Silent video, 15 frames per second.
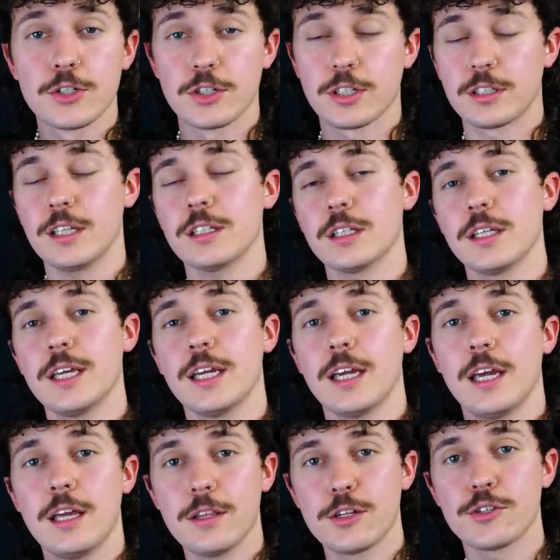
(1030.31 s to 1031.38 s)
just click the link
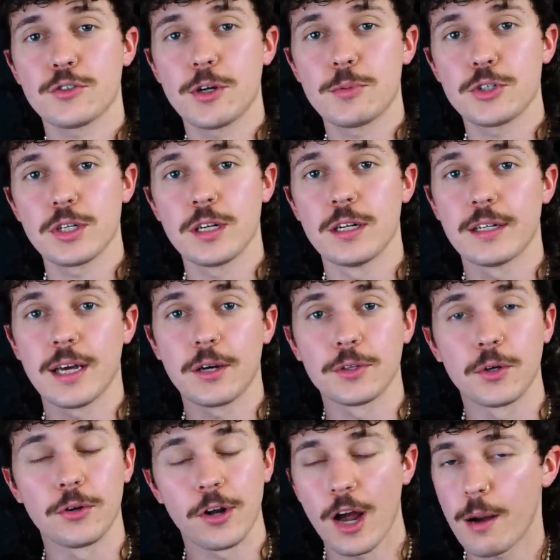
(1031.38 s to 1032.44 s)
in the description and
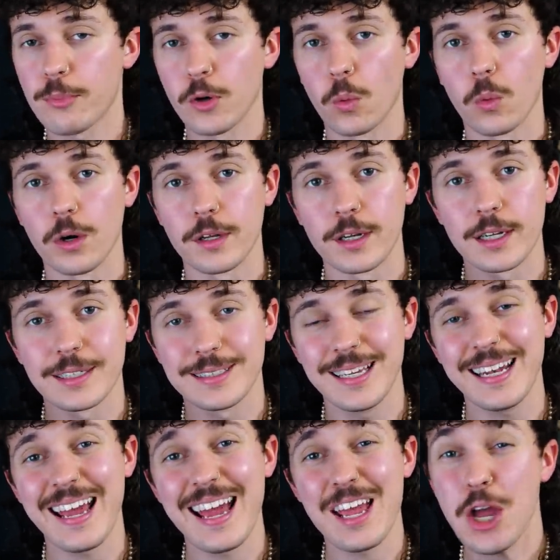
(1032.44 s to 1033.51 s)
download Opera One
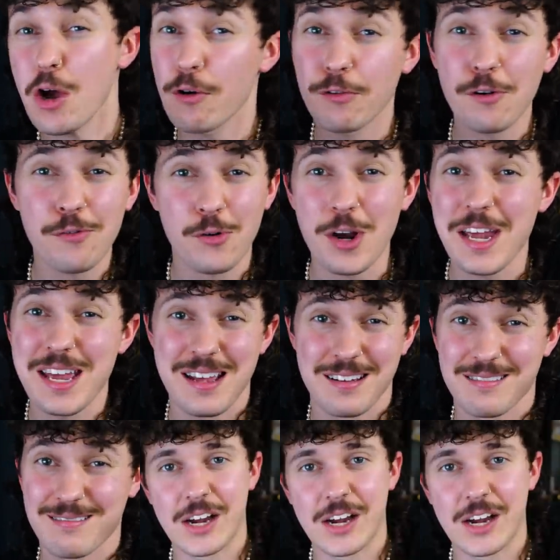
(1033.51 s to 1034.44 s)
today for free.